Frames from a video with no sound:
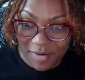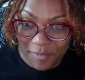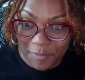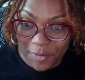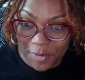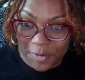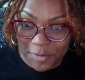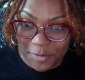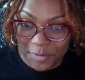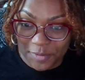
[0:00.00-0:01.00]

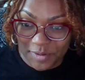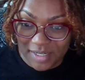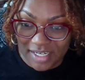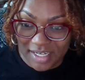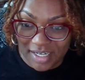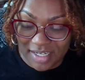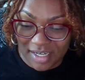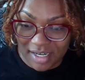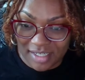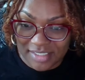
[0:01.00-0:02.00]
Woohoo!
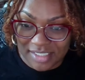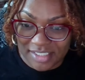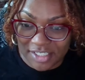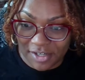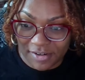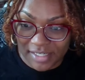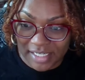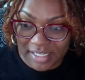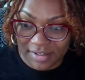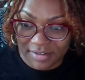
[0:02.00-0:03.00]
Huh, Denji, you're already
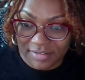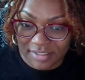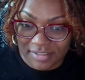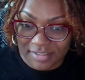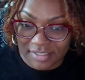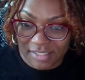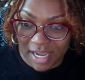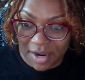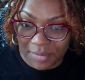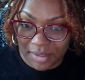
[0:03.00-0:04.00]
here? There's still an
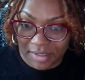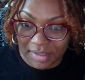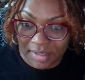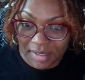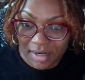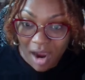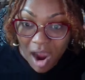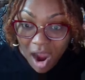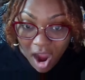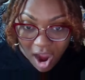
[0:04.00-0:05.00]
hour.
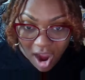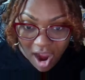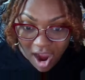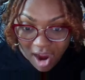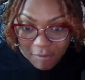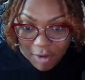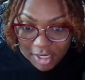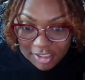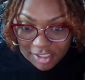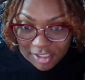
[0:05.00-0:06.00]

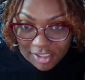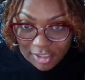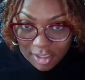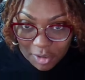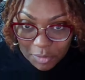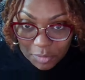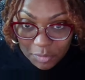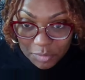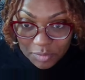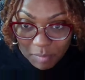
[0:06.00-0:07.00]
Regular
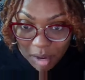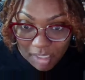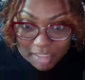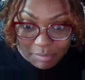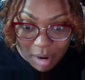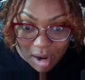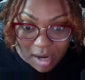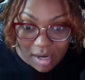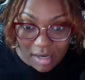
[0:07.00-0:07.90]
clothes, Makima.